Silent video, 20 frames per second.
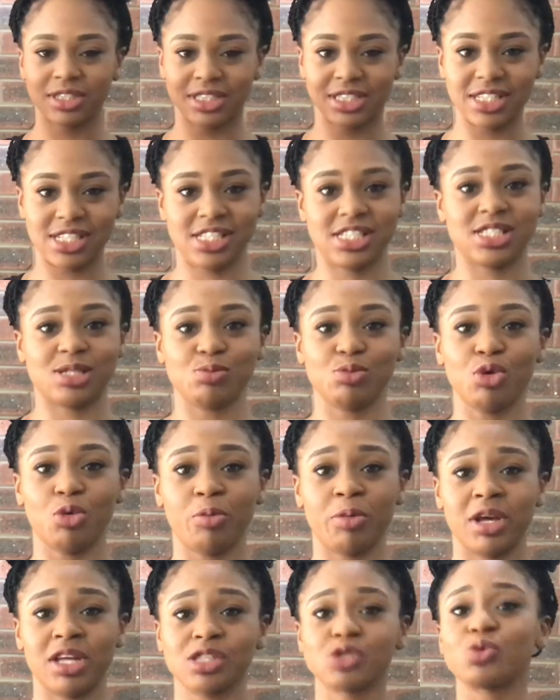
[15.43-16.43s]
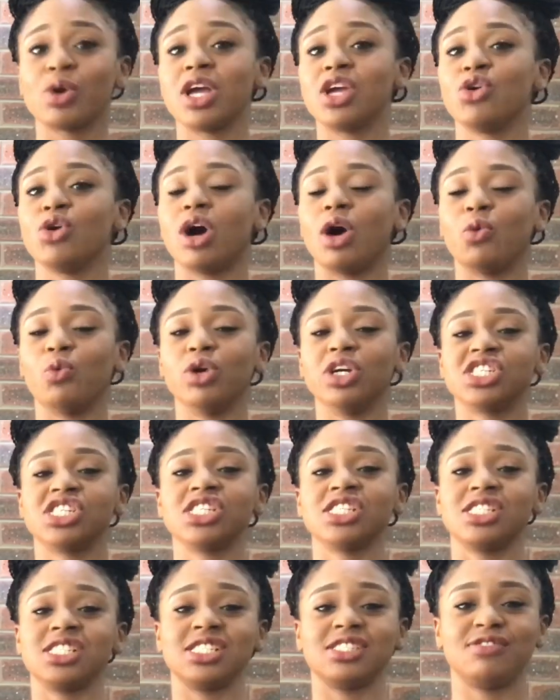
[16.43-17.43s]
this moment when you are
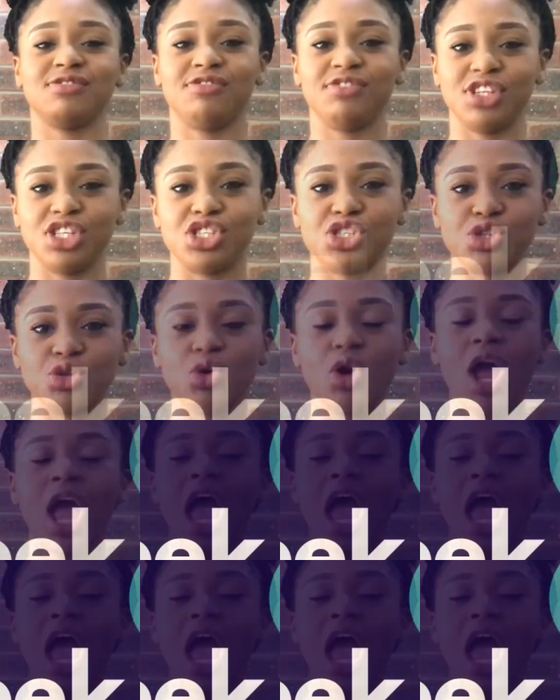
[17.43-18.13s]
watching this video.